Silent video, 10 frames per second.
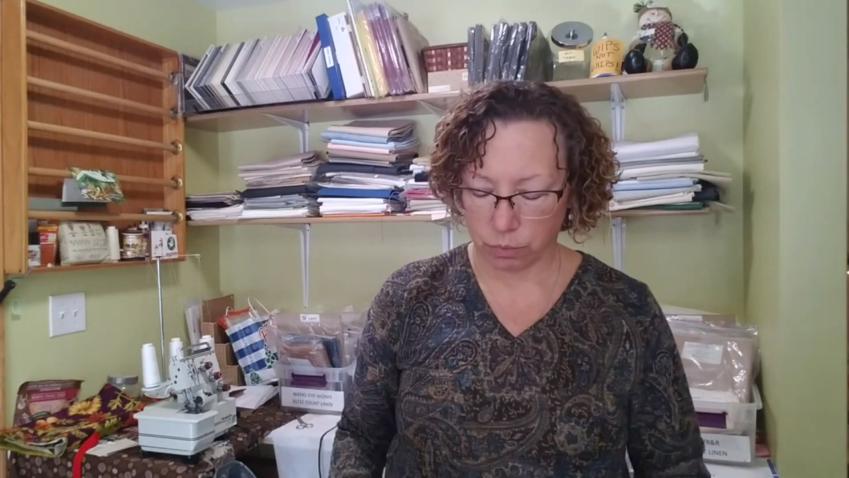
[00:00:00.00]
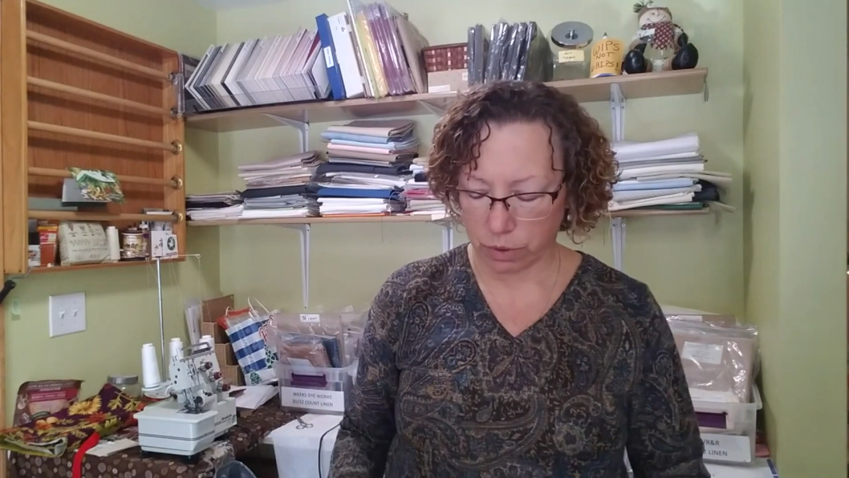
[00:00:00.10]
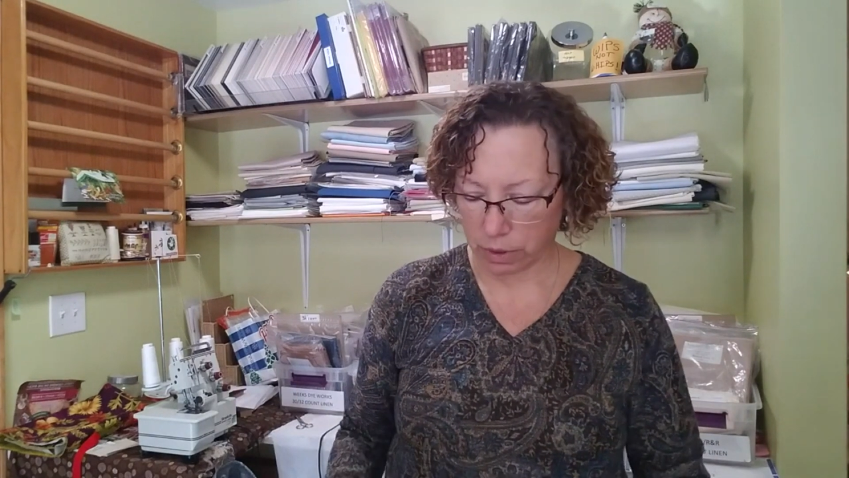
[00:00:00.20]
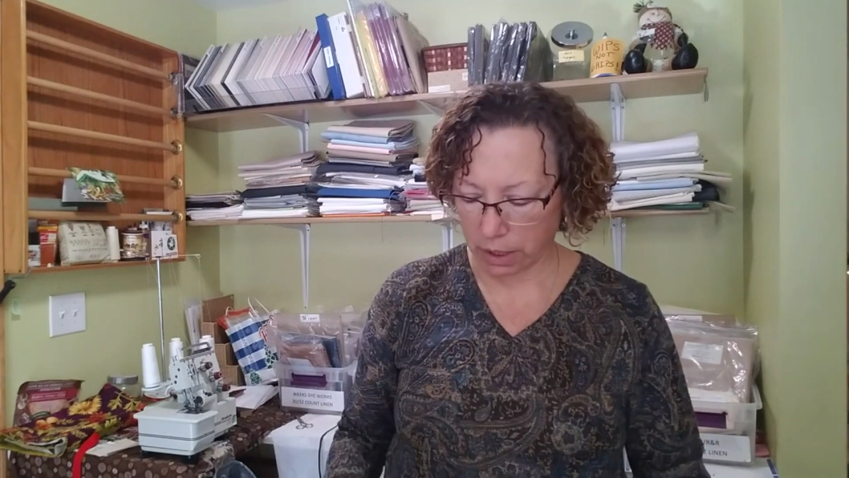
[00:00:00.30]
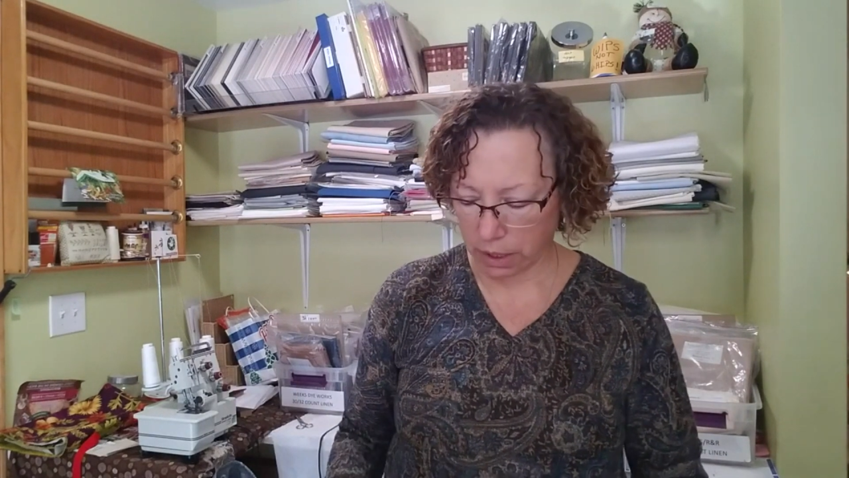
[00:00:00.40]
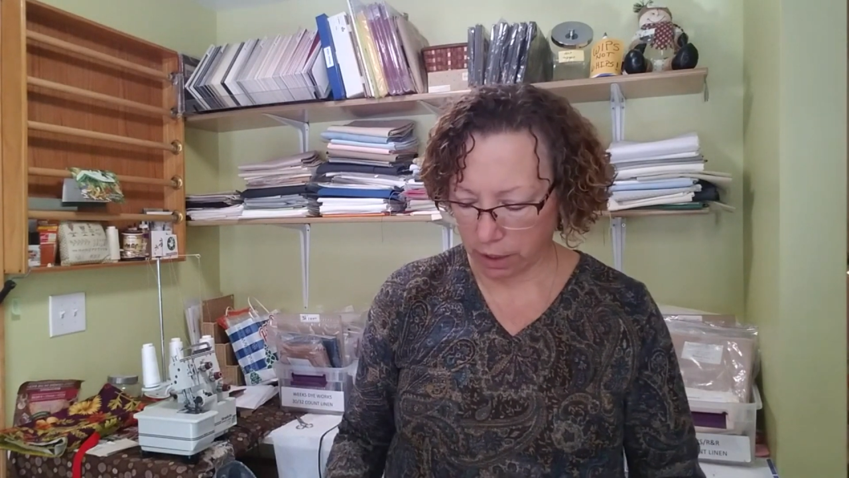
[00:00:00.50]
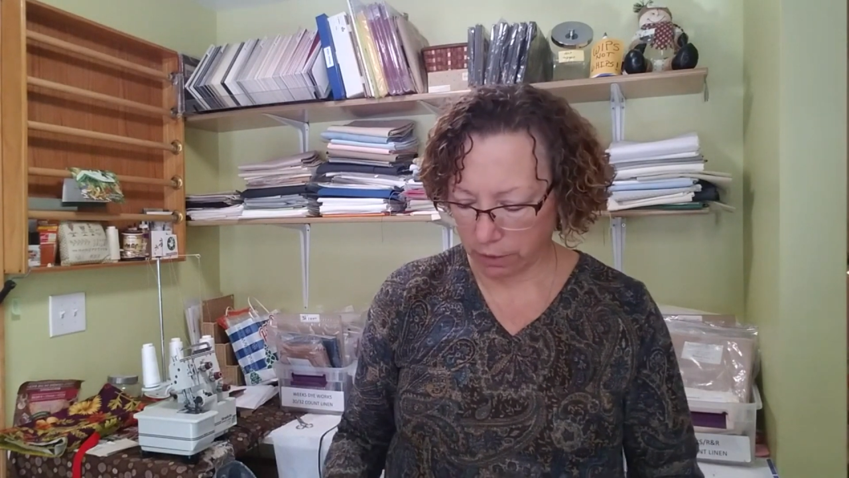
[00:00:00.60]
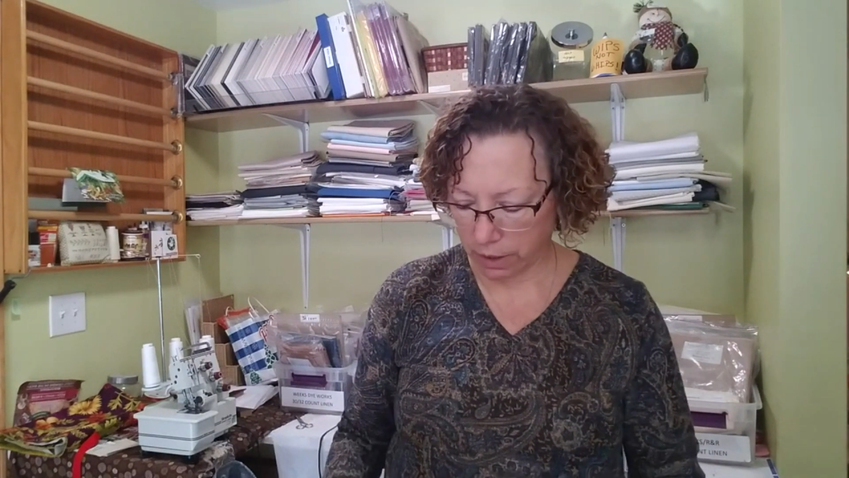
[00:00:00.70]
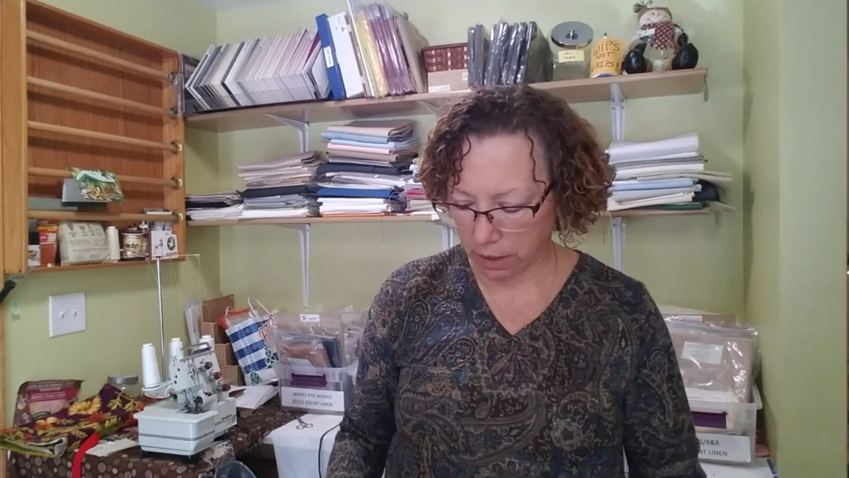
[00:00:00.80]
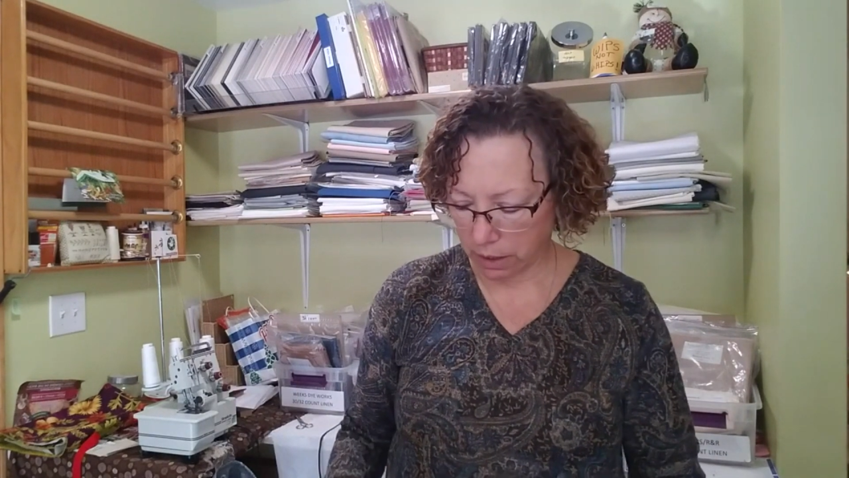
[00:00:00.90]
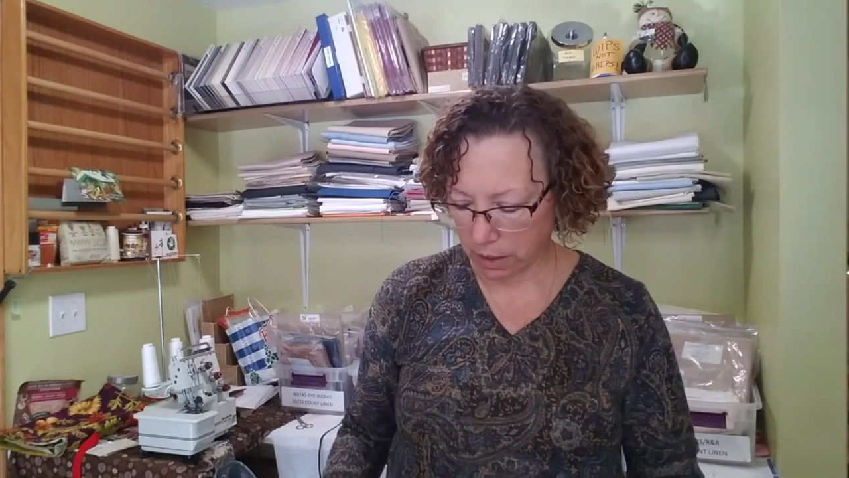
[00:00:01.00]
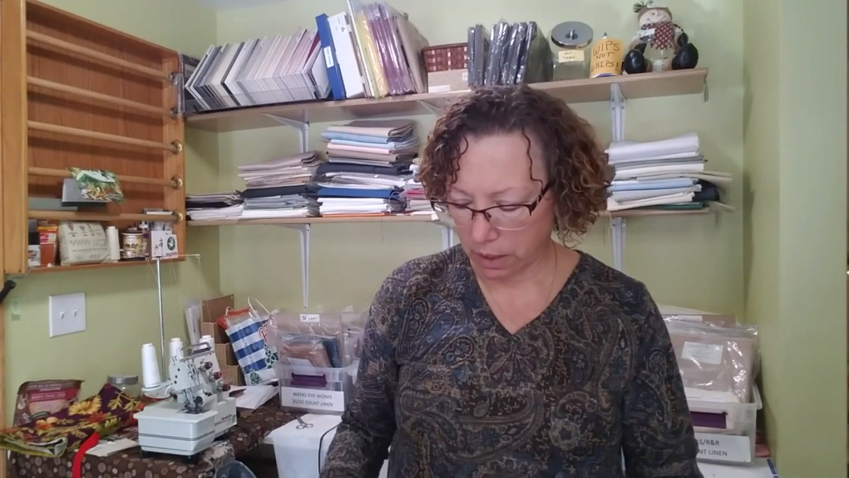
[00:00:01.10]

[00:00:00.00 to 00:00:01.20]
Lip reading: what I carry.